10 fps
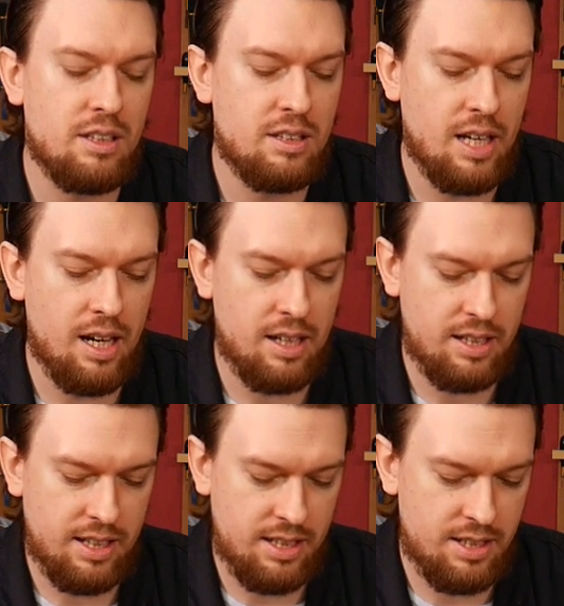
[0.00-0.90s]
And
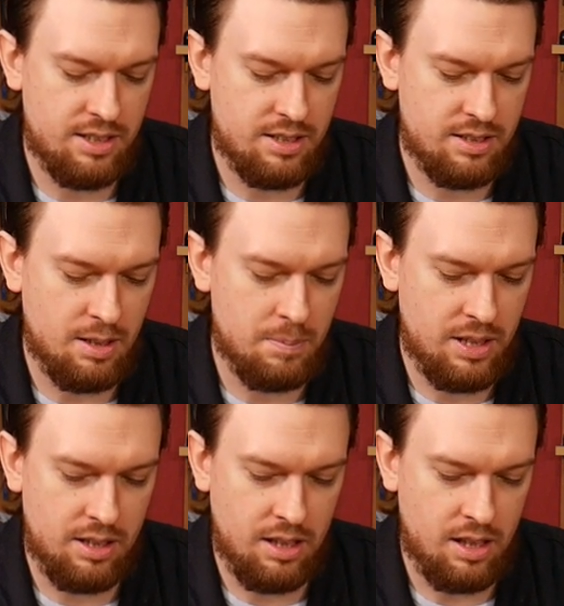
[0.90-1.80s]
that is
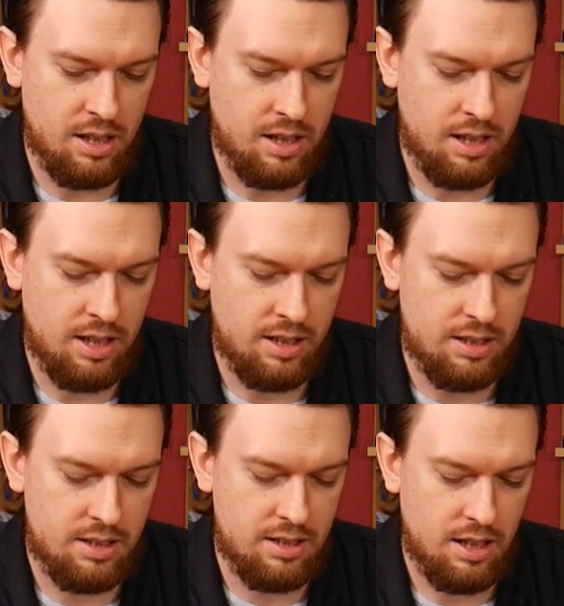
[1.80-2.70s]
something that I
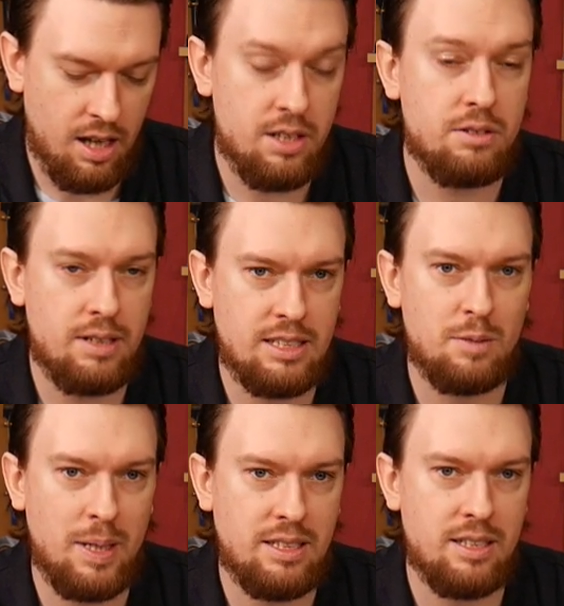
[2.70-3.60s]

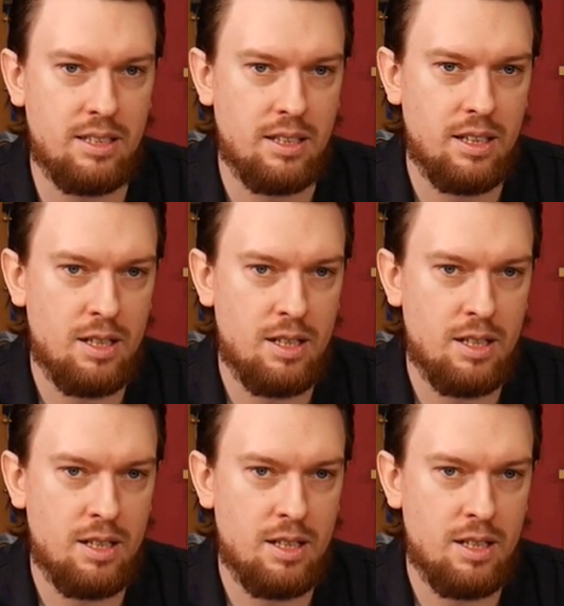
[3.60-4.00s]
underestimated